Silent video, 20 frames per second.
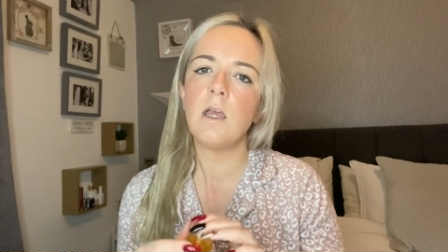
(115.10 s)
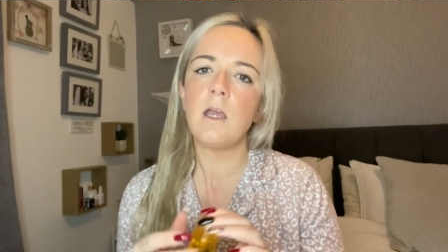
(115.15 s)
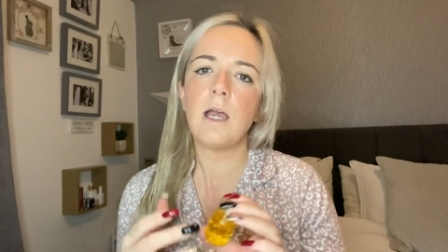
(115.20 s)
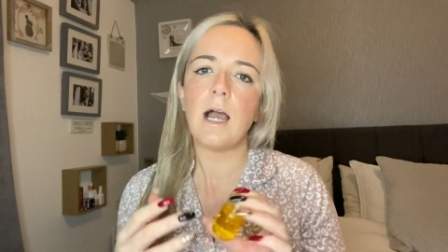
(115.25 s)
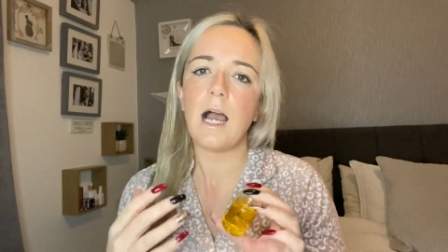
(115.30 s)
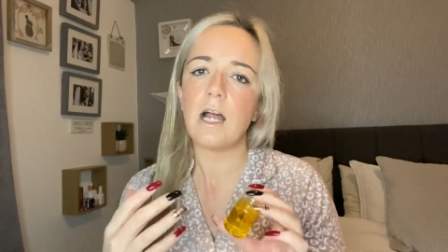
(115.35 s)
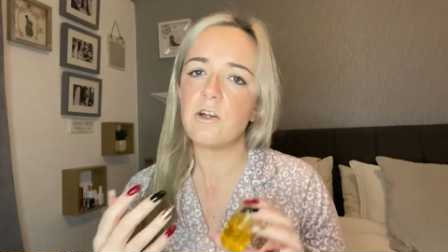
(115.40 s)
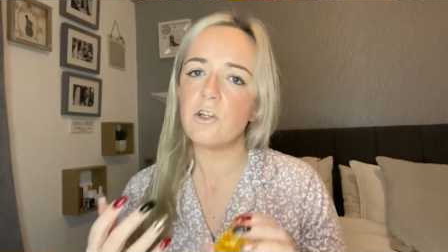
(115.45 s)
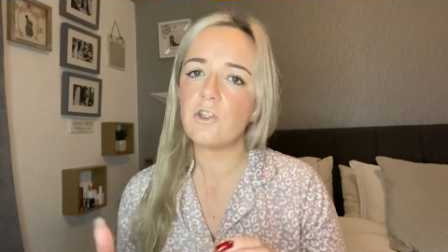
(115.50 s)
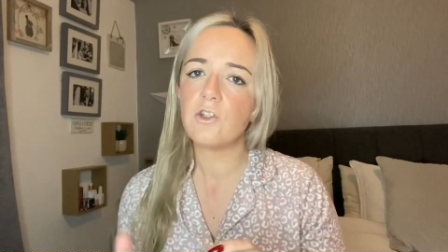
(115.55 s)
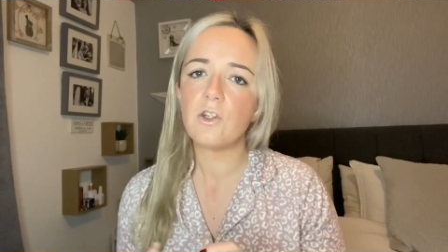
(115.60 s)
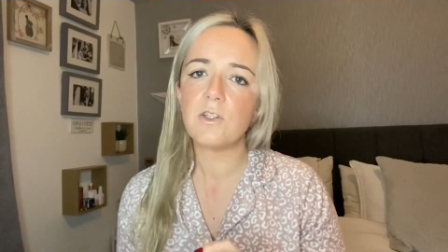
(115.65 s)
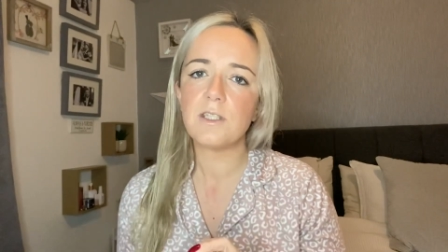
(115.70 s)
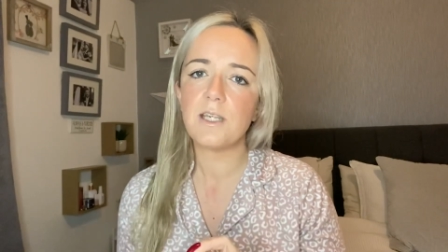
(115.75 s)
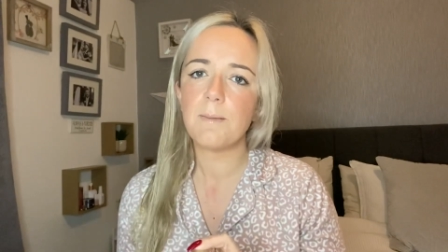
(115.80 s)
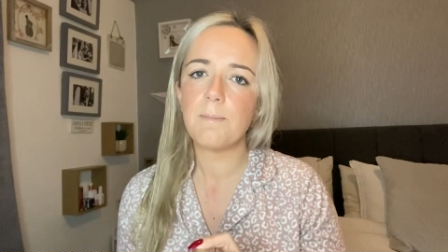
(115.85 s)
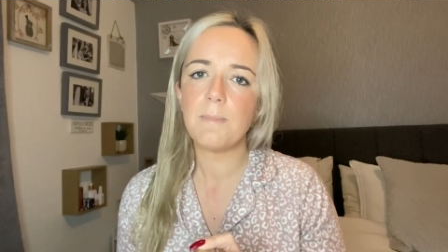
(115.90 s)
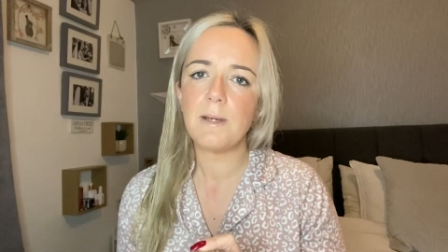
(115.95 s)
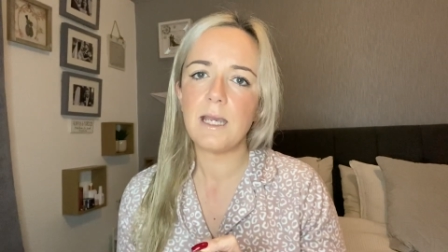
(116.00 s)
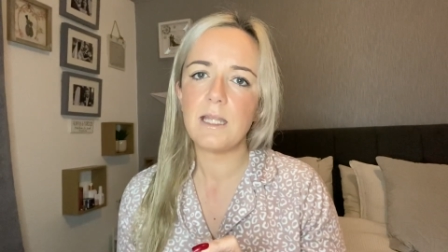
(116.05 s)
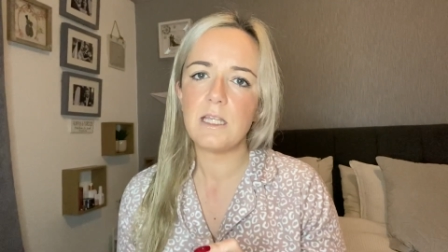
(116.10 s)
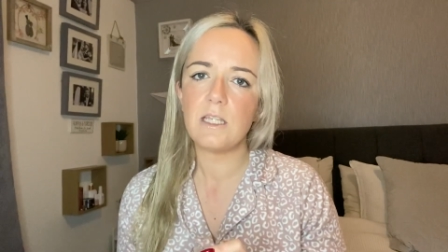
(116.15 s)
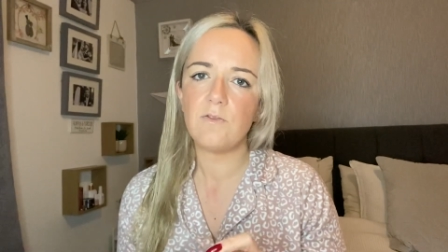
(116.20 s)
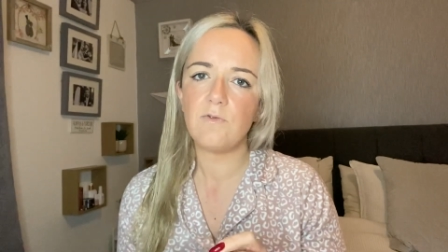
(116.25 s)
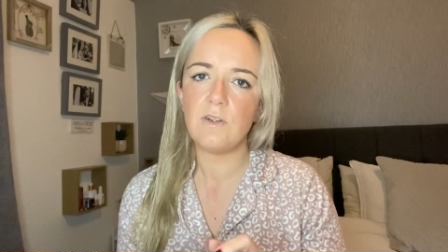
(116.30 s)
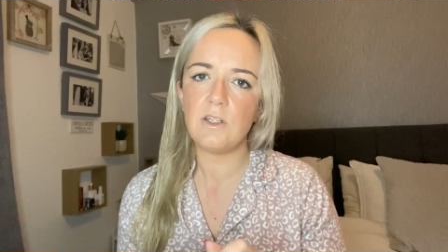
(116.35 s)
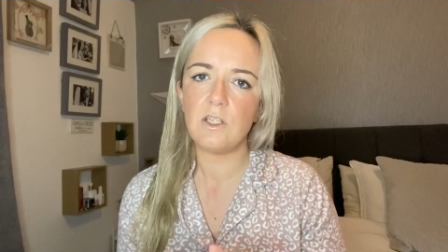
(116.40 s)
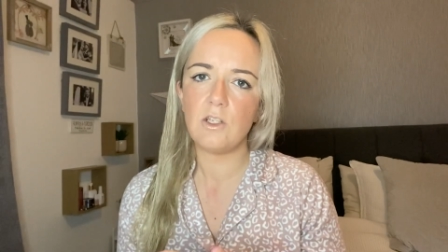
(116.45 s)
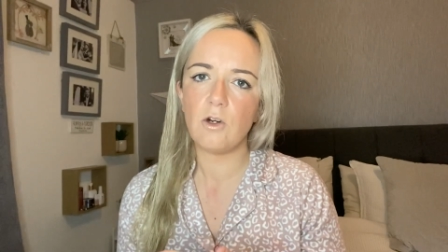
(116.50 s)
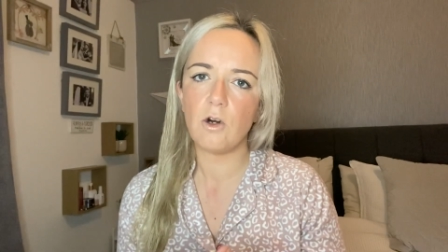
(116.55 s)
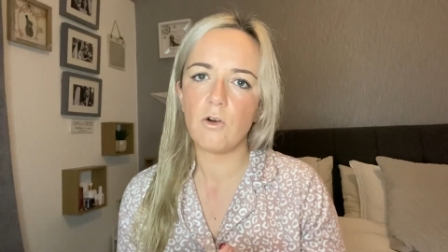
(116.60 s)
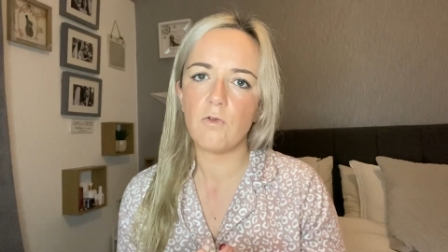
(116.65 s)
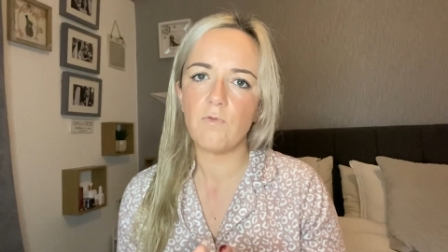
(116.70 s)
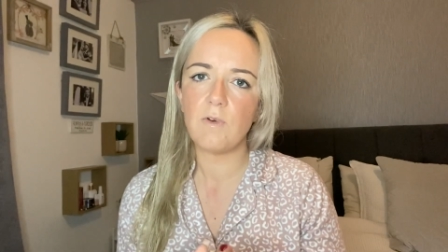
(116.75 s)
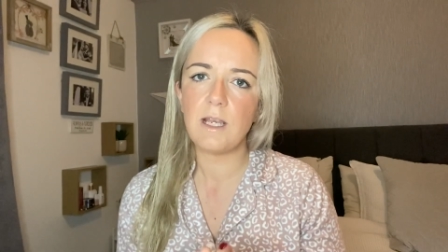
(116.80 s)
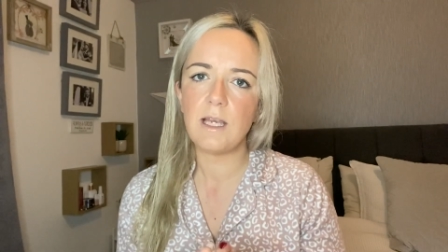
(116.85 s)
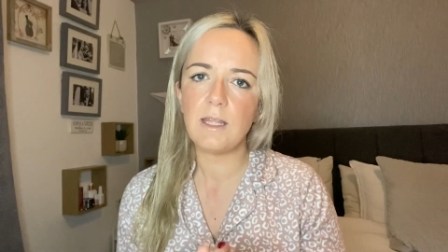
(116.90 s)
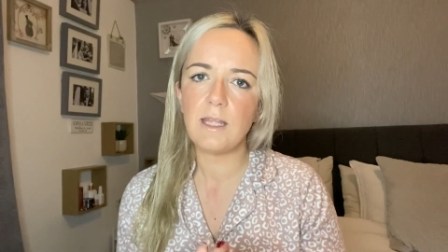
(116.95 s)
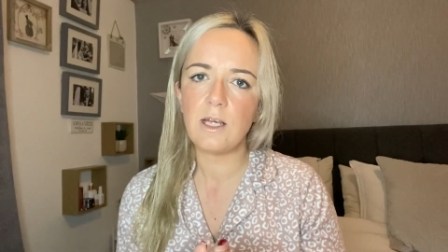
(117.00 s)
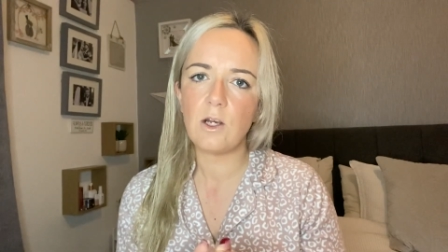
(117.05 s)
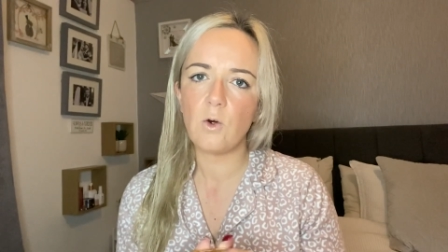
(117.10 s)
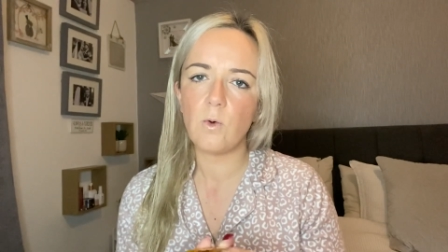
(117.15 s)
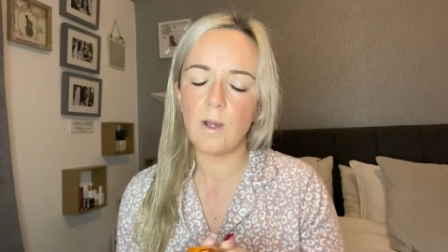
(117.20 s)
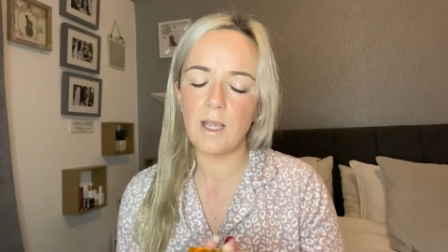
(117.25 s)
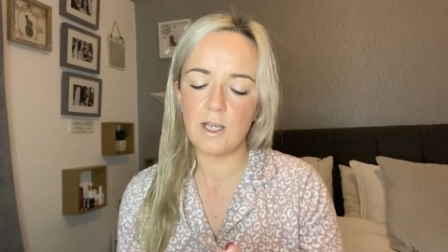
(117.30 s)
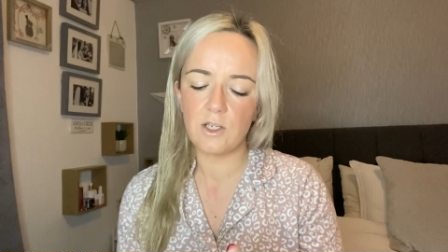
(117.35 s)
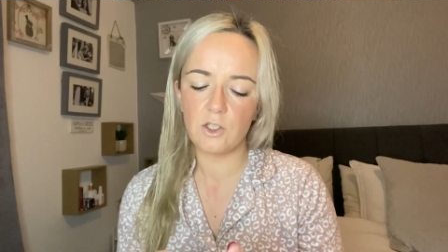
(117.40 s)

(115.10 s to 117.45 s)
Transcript: I just thought I'd make this video really quick